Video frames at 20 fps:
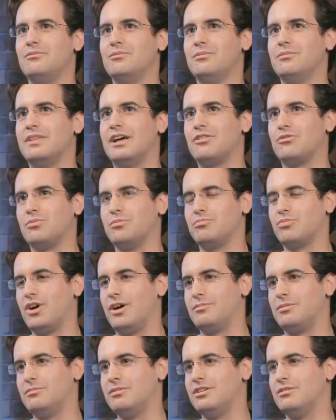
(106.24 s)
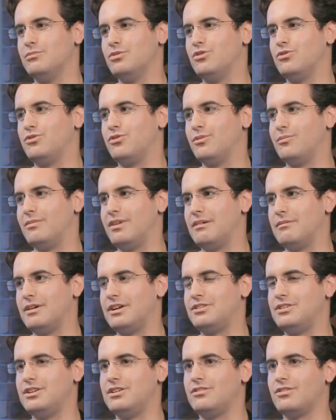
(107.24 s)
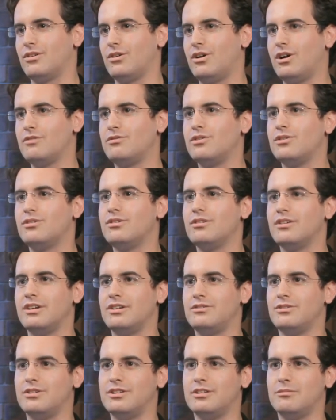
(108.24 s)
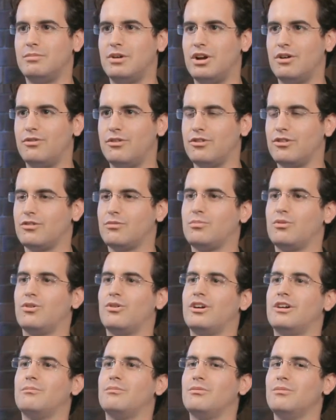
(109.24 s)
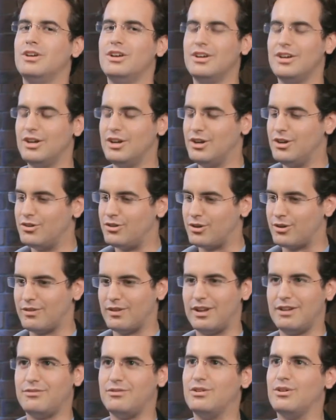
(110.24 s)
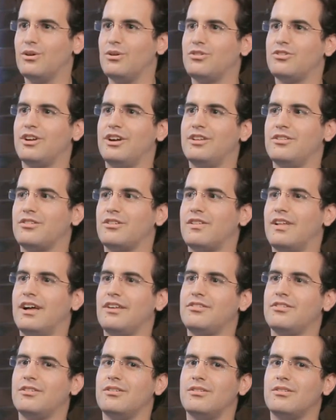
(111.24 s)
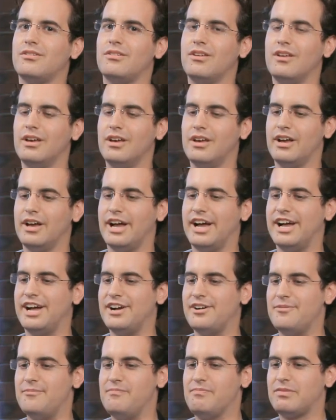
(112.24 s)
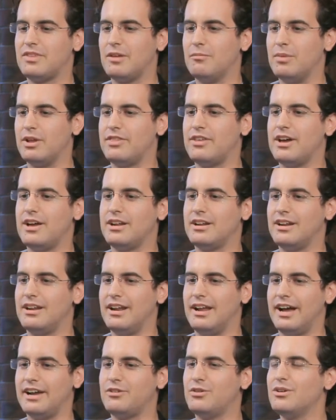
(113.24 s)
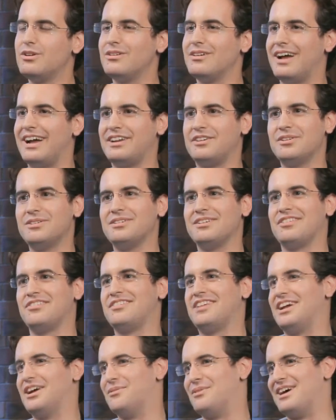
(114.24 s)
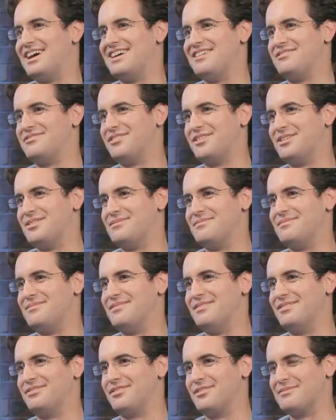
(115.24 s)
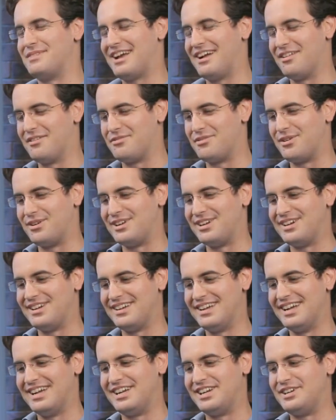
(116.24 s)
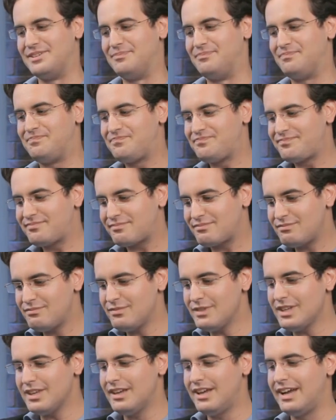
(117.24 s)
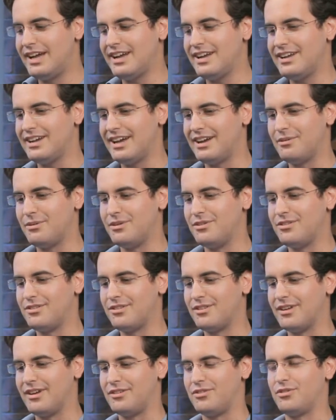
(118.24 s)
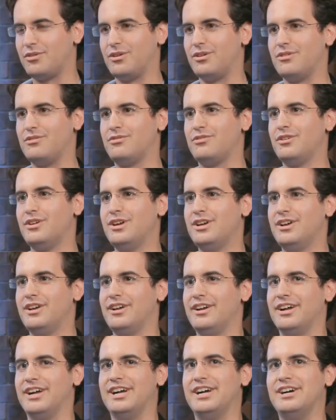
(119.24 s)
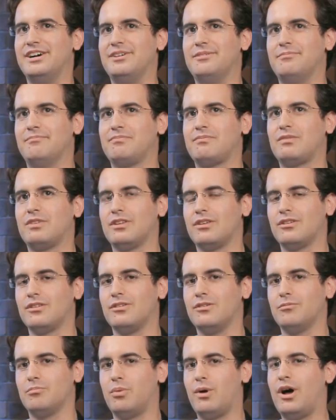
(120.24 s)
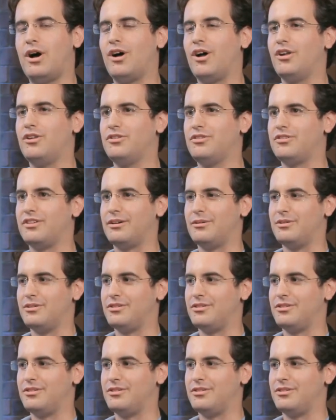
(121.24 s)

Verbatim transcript: that's what prompted me to move from MIT to Harvard. I joined the biophysics program, took a lot of neuroscience classes. But then I couldn't stay away from California. I was a sort of paused. I